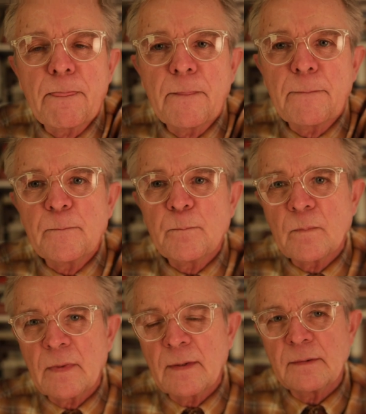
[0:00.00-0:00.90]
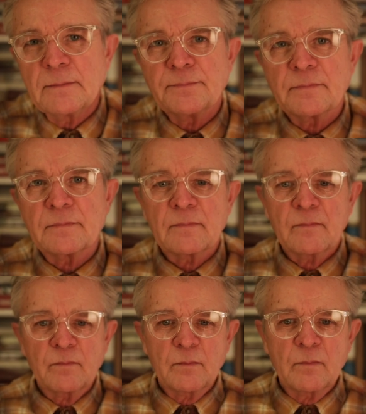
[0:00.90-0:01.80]

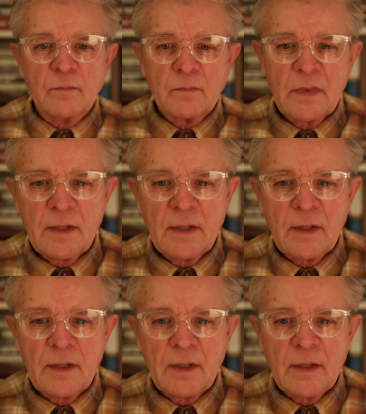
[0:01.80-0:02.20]
Nothing is said.